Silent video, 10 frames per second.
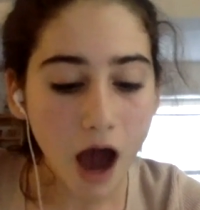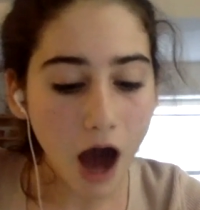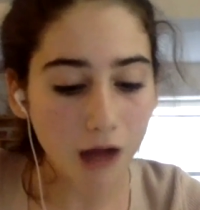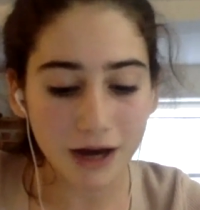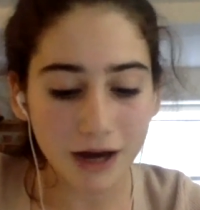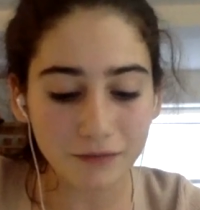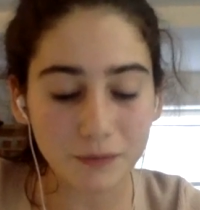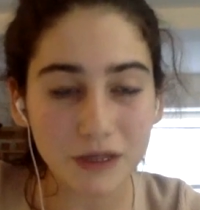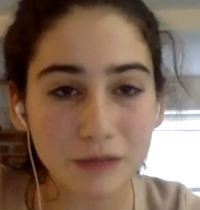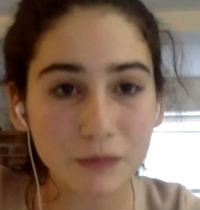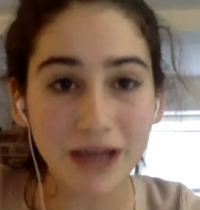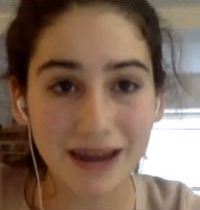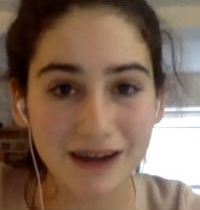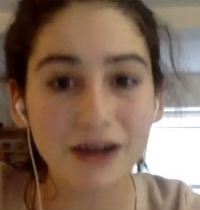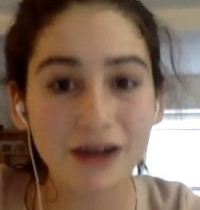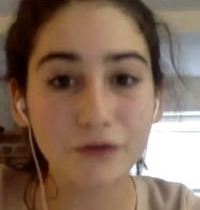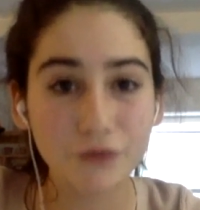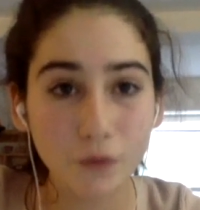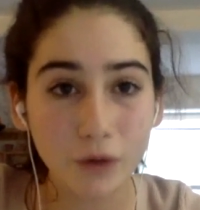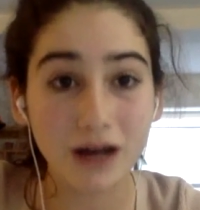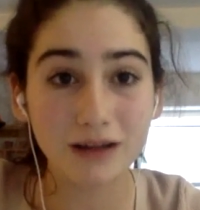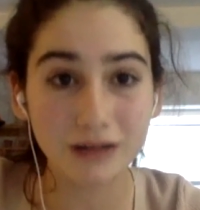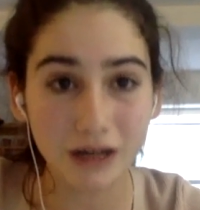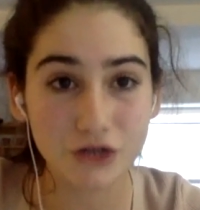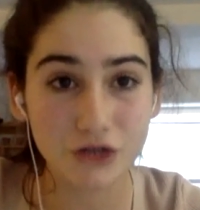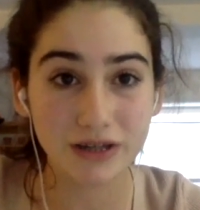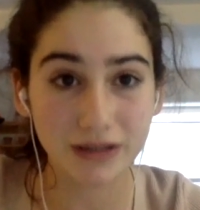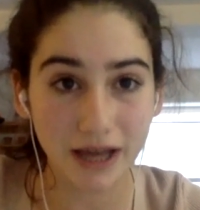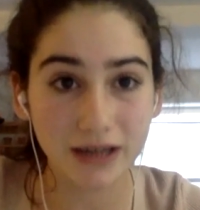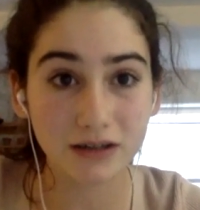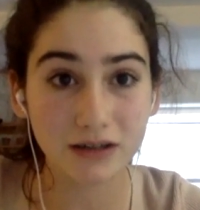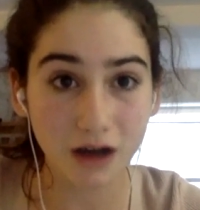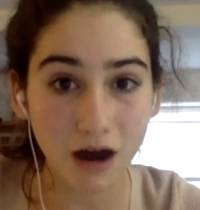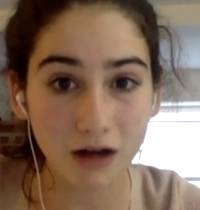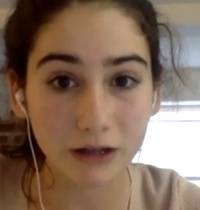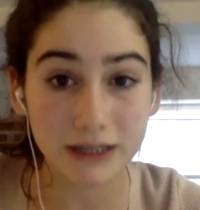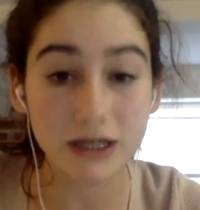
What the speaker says: A lot of people cannot afford a luxury like college.